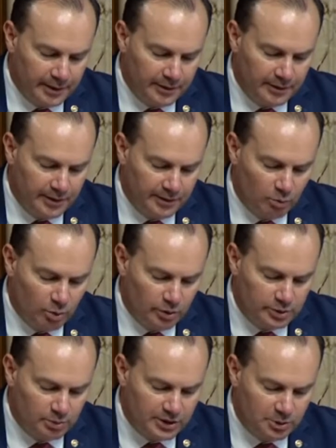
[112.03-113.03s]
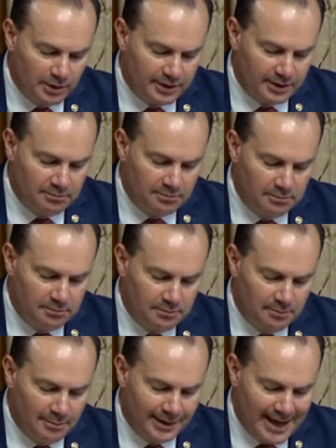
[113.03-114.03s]
that the rules restricting
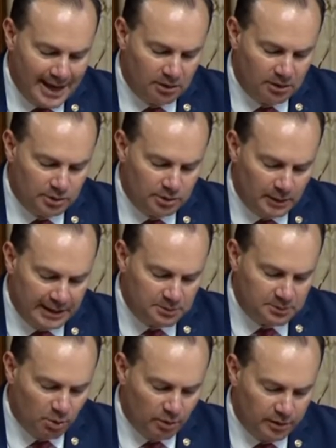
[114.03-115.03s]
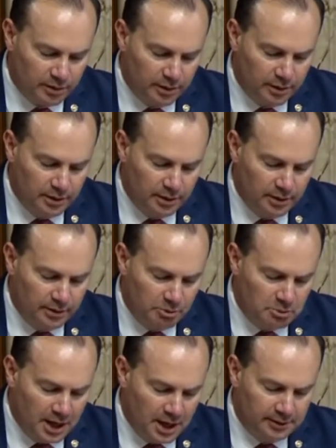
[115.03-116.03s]
mechanical transport do
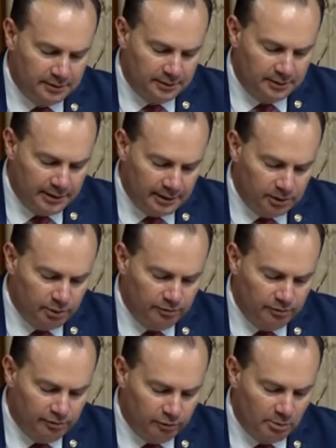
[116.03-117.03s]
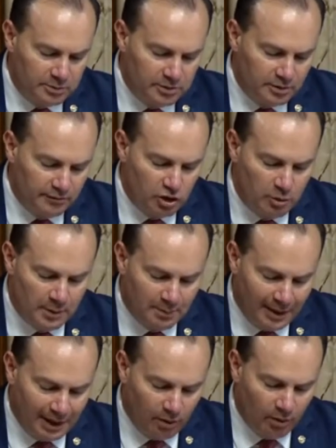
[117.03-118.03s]
not include forms of
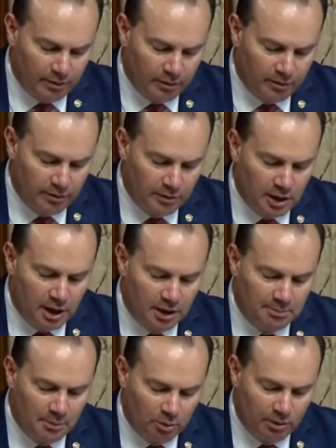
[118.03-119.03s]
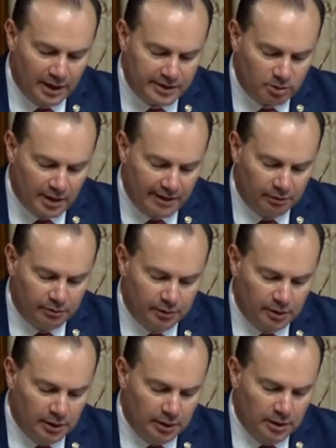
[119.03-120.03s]
human-powered, non-motorized travel.
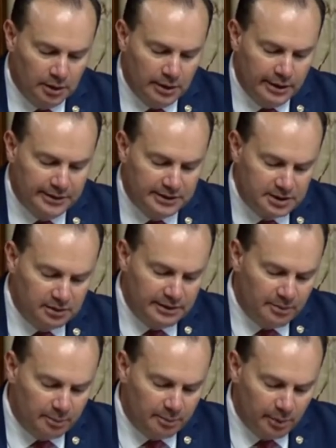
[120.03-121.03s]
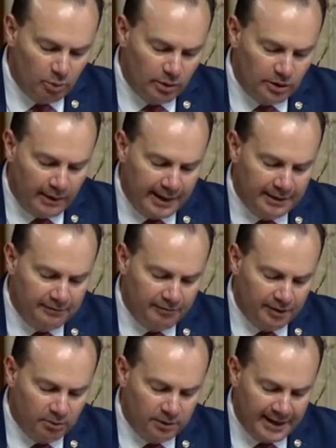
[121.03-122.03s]
Additionally, the bill would grant
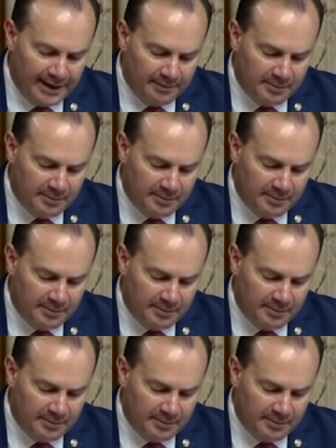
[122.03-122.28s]
federal land